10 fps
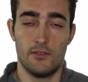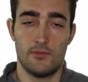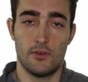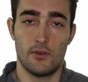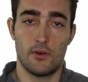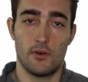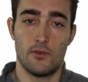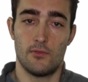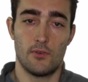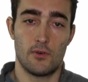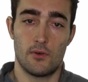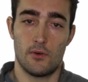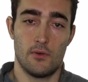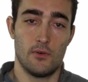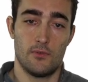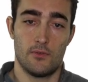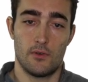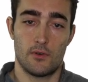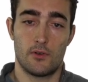for